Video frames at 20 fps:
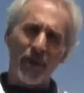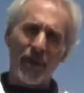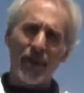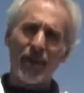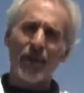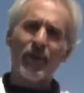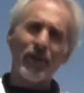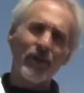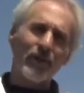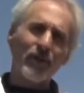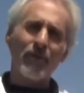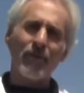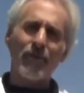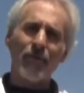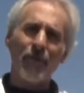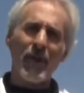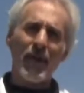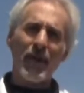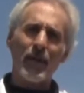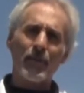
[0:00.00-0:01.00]
take a look at the
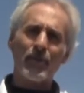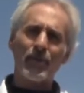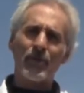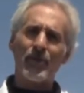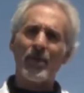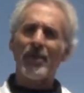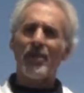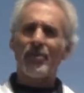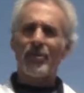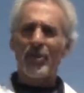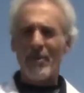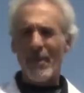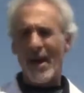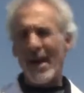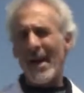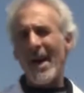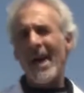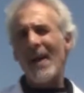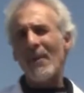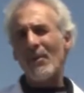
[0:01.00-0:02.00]
frames. See,
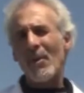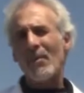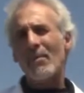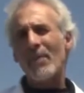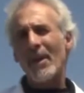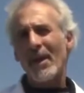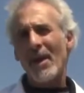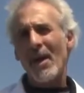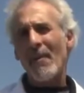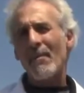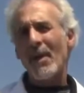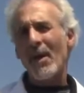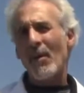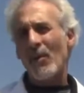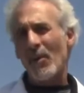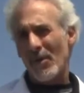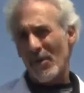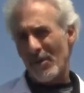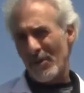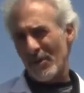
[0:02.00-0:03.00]
my eye will pick up on
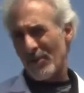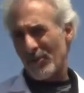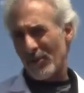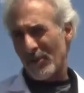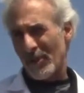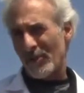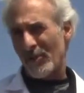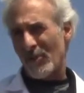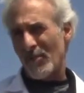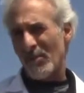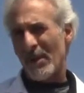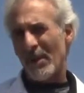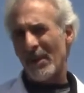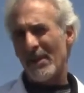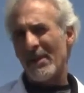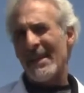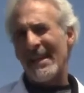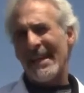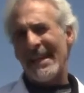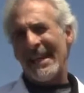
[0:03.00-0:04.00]
whether these things have been
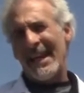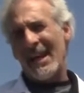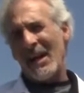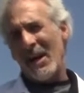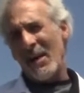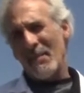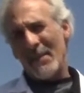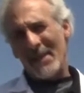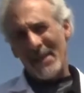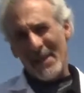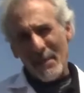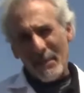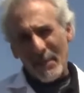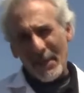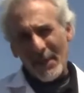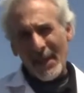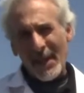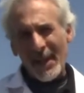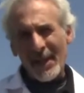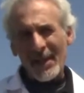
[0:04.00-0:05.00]

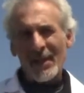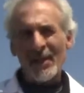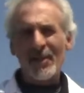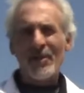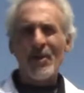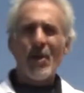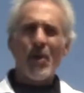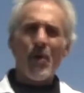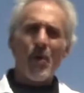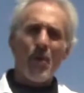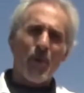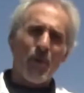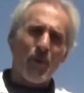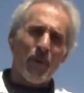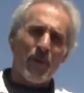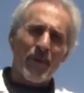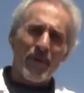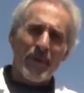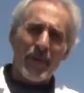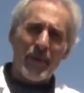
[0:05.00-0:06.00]
manipulated or
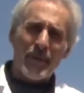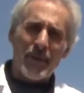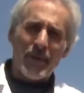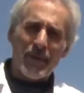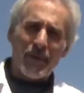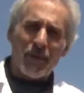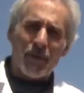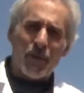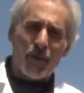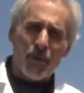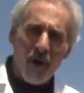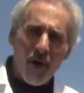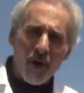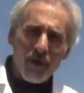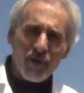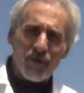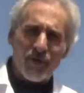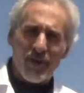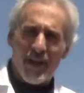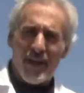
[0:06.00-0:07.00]
whether they've been
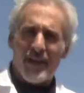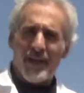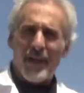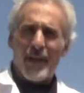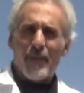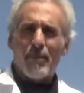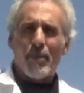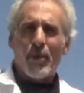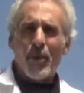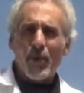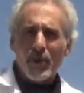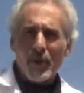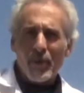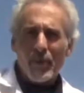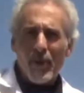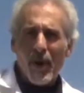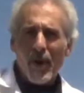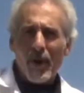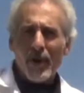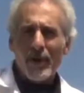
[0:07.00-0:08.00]
crushed and then pulled
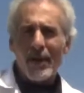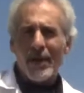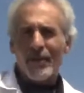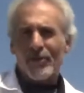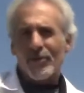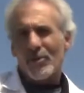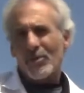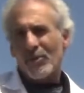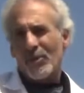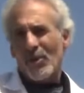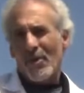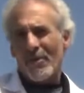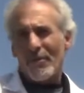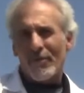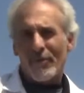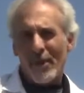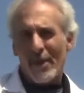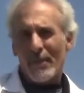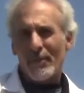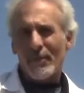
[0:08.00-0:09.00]
apart on some sort of
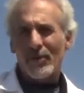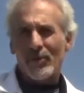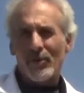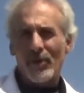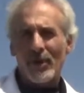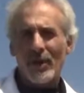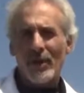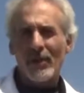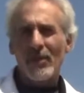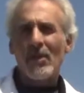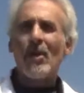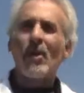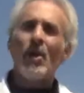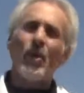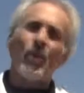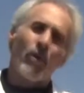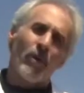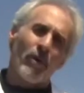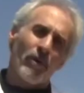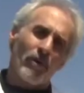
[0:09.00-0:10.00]
frame machine,
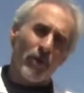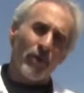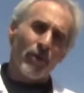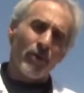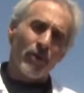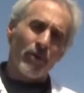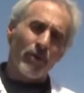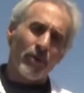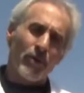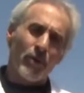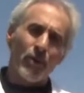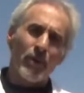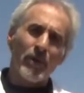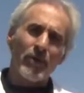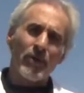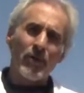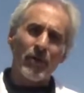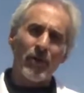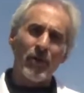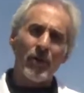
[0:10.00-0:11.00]
whether they're the
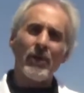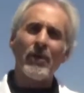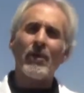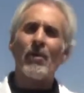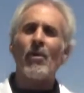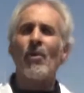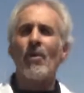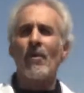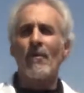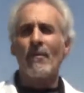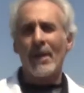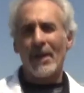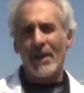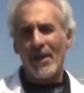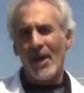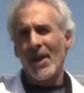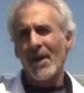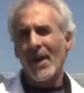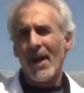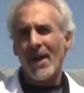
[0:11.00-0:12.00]
original or have been
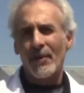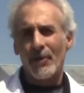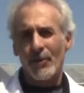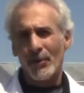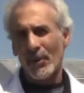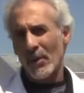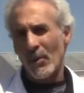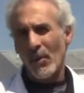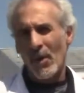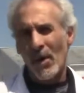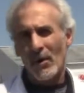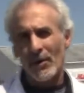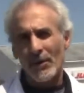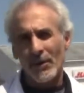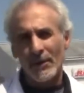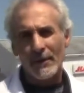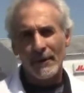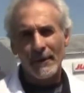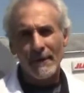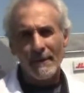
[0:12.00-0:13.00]
cut out and
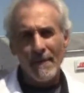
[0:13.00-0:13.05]
re-welded.